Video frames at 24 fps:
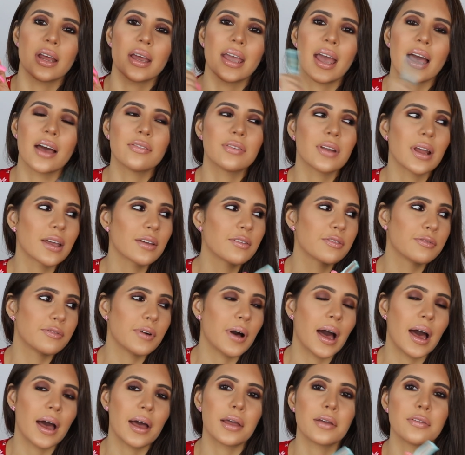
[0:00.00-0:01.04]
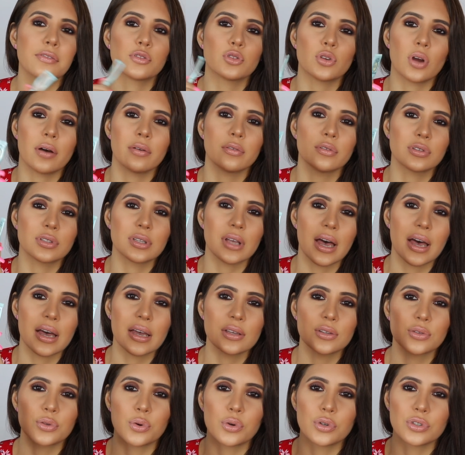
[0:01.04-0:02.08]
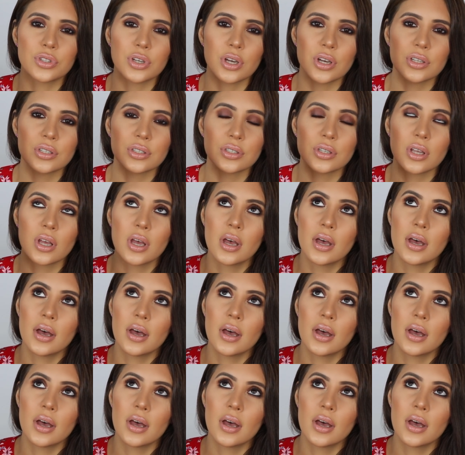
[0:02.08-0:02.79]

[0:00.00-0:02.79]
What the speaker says: I have like 5 travel size or just